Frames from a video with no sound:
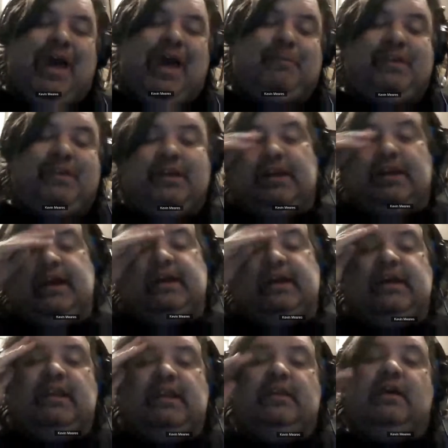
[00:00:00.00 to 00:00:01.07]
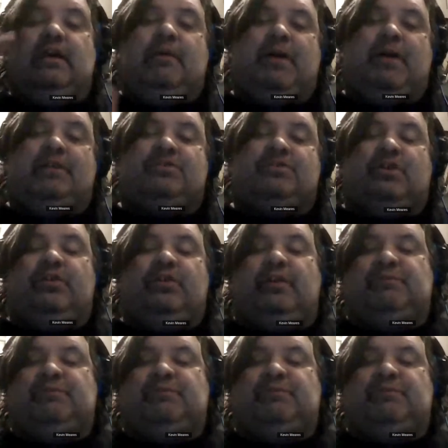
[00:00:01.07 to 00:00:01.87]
have happened in Connecticut. I'm not certain.